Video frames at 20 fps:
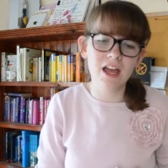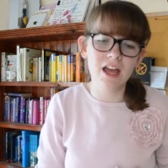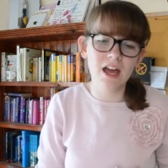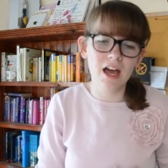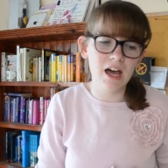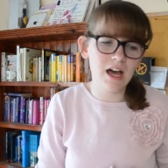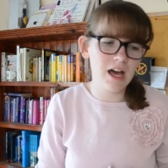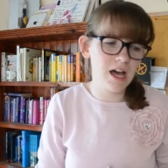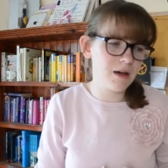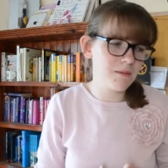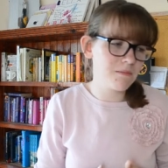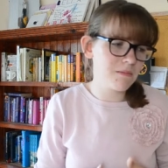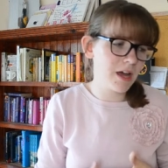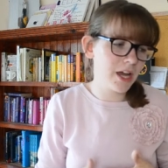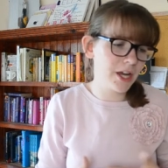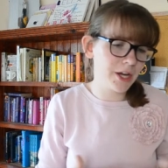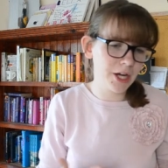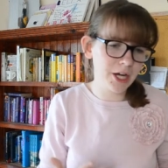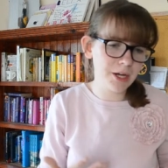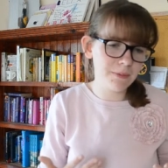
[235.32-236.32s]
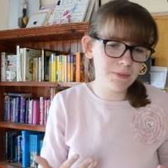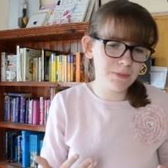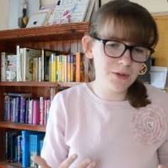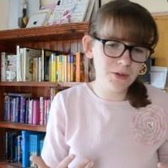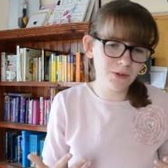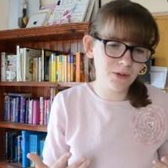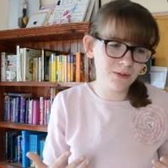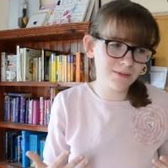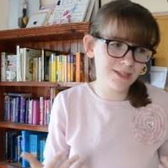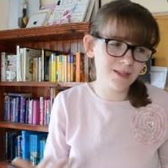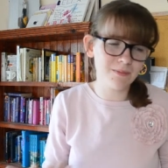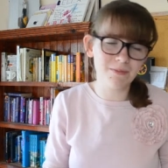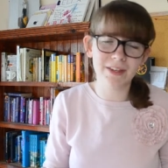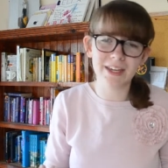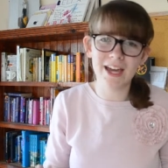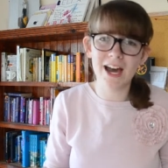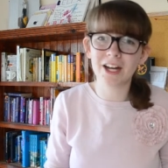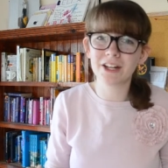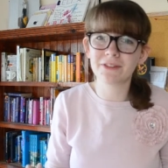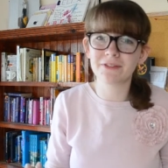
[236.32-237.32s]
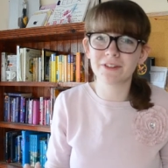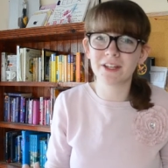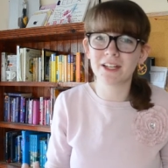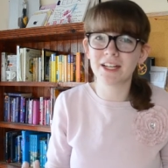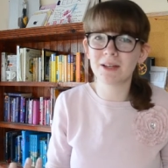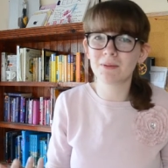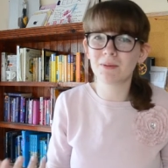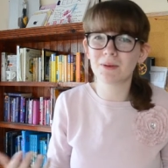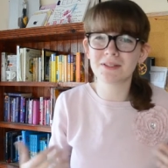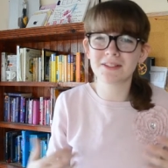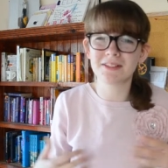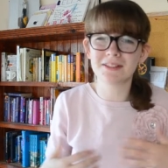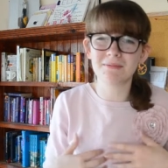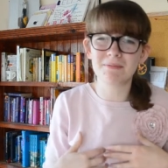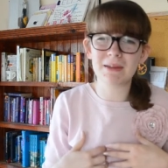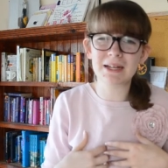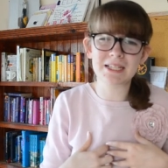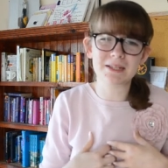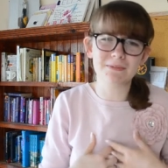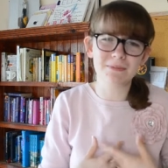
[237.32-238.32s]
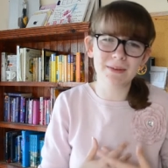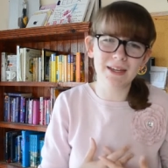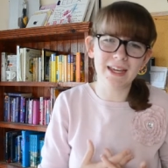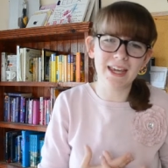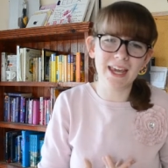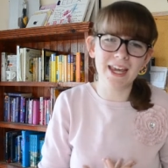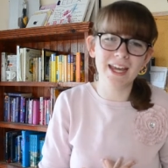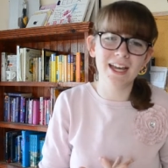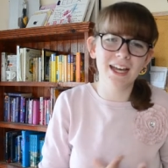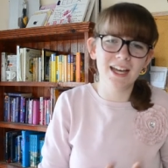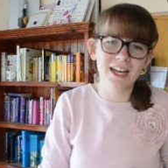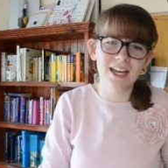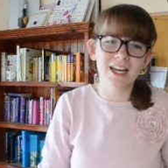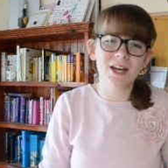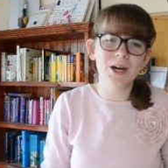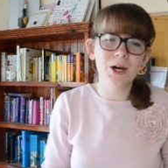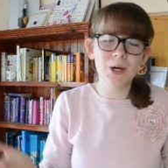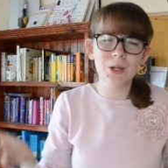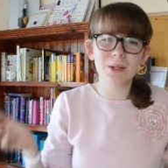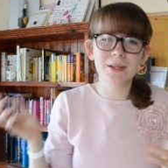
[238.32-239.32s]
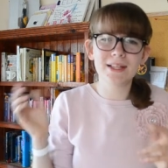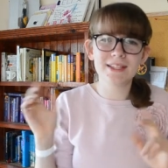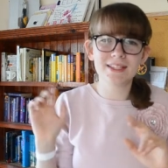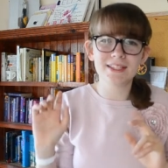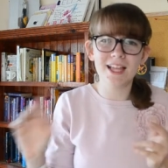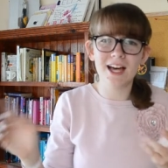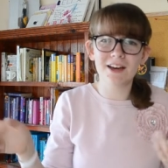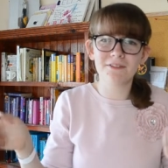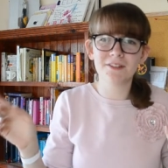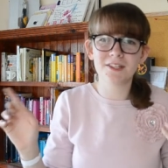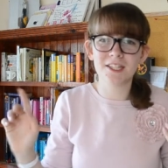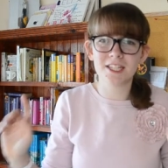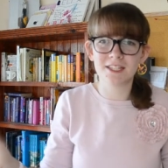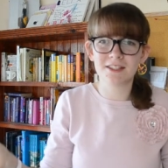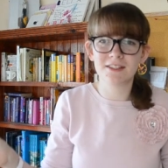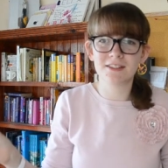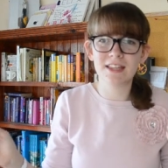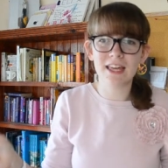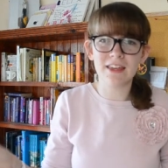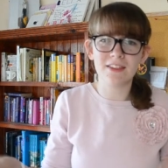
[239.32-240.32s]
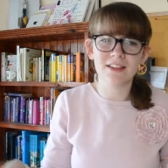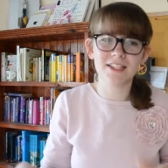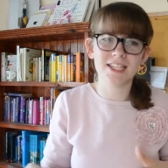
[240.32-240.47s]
Um, I hope you got something out of it. It wasn't meant to be, oh, let's laugh at this thing that's